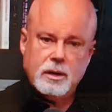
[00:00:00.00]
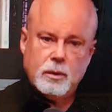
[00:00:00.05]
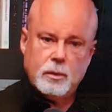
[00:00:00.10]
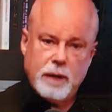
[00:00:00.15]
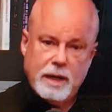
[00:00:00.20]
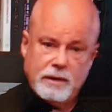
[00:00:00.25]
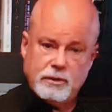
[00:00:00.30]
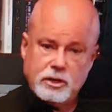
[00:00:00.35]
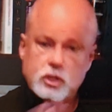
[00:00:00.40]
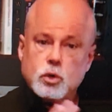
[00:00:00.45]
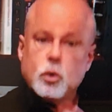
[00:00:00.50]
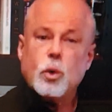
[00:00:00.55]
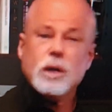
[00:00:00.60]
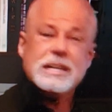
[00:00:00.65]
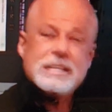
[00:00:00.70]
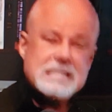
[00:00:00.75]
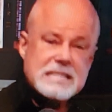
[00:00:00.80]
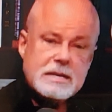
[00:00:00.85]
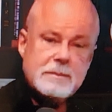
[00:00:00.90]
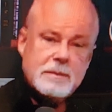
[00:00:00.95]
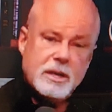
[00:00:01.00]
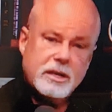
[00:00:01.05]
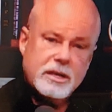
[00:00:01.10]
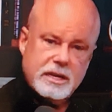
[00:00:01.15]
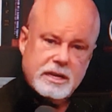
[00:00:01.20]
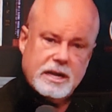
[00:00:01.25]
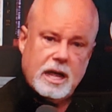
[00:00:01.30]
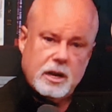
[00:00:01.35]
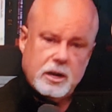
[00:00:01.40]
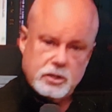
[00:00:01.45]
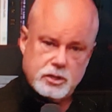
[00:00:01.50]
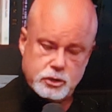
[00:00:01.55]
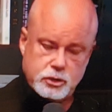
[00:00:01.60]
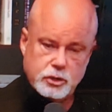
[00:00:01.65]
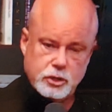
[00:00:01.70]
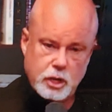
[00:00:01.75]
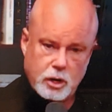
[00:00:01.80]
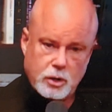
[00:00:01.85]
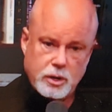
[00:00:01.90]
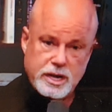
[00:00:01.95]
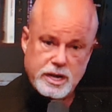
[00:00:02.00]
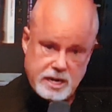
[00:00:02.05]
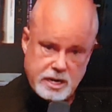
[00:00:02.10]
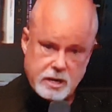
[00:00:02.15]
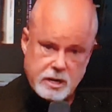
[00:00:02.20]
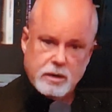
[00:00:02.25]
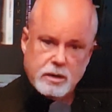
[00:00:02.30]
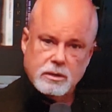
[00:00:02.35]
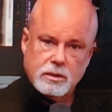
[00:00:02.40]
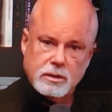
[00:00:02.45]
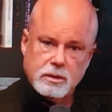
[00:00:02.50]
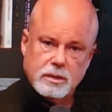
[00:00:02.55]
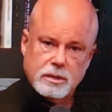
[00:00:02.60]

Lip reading: We have a $20 million studio here